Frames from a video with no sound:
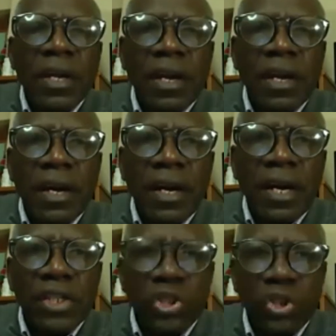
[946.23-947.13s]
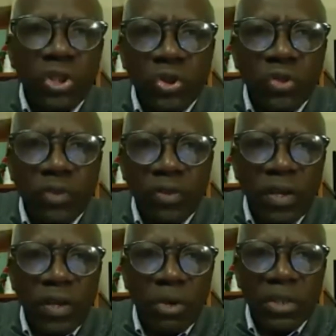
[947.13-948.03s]
Don't do for
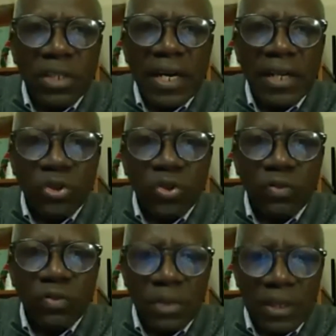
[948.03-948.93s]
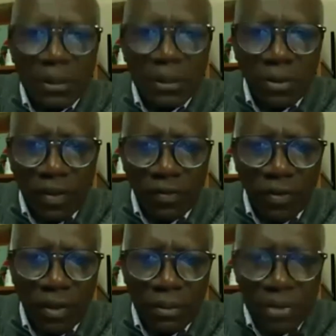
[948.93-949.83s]
them what they can do
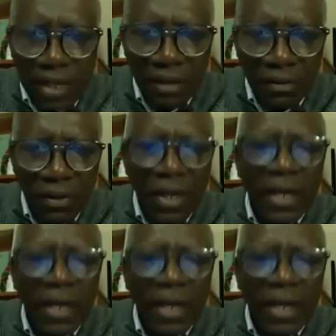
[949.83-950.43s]
for themselves.